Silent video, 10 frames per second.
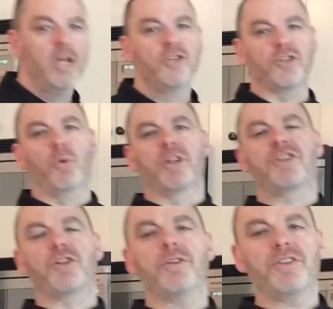So you want to
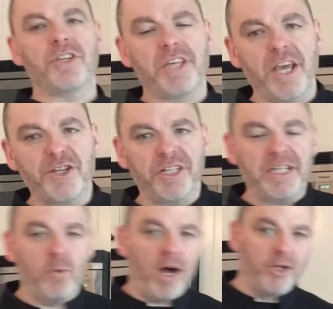stir this
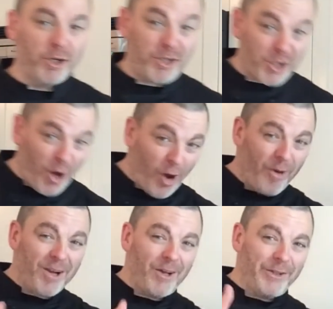occasionally while you're
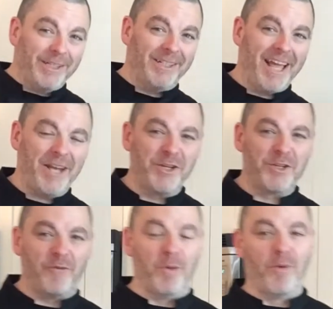charring all the little edges
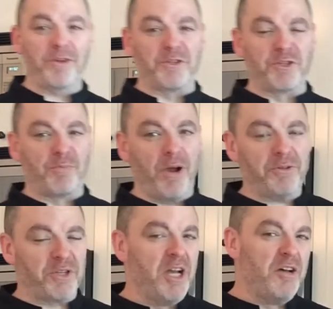of your Brussels
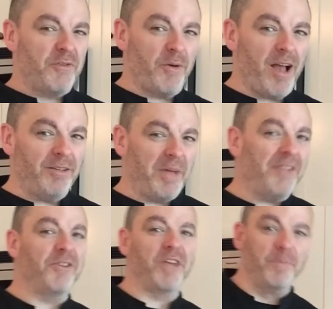sprouts for around
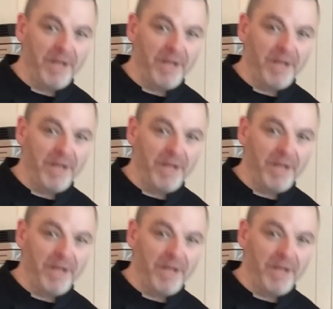8 to 10